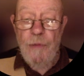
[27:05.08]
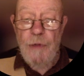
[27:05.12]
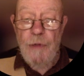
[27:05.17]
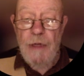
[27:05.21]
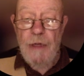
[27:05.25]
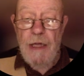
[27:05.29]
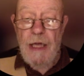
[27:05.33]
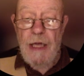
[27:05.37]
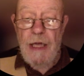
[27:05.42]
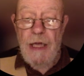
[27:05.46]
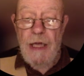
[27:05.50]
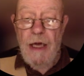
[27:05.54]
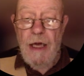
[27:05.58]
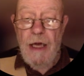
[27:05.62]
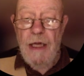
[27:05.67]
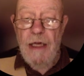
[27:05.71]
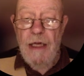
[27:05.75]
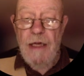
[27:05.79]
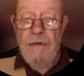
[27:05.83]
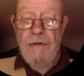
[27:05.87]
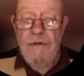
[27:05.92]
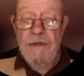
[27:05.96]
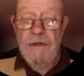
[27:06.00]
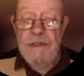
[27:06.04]
but the higher
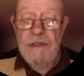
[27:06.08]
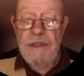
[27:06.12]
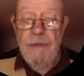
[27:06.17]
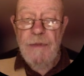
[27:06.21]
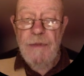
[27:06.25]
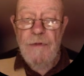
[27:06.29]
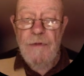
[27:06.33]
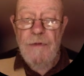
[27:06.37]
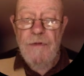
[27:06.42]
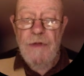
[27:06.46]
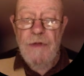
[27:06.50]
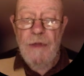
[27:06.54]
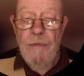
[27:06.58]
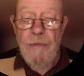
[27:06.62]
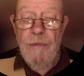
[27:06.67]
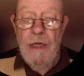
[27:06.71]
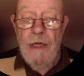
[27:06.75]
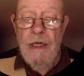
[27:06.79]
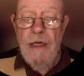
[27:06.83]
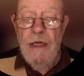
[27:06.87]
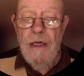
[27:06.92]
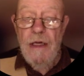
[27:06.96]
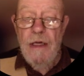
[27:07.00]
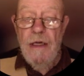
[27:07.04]
levels, some of them,
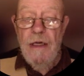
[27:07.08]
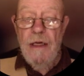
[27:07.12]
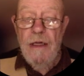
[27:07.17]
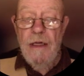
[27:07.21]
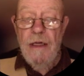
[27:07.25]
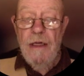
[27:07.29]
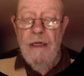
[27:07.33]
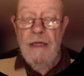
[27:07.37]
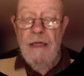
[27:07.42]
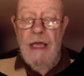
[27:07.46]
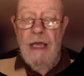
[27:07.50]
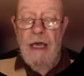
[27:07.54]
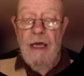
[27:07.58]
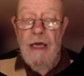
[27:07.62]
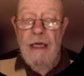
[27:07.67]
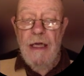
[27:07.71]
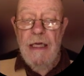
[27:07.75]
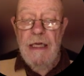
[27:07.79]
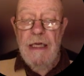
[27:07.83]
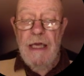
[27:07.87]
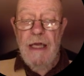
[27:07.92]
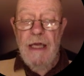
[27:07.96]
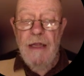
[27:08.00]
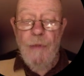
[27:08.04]
the higher you
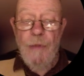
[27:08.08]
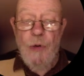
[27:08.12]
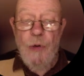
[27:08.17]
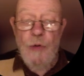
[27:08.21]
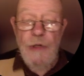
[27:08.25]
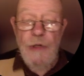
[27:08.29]
get, the more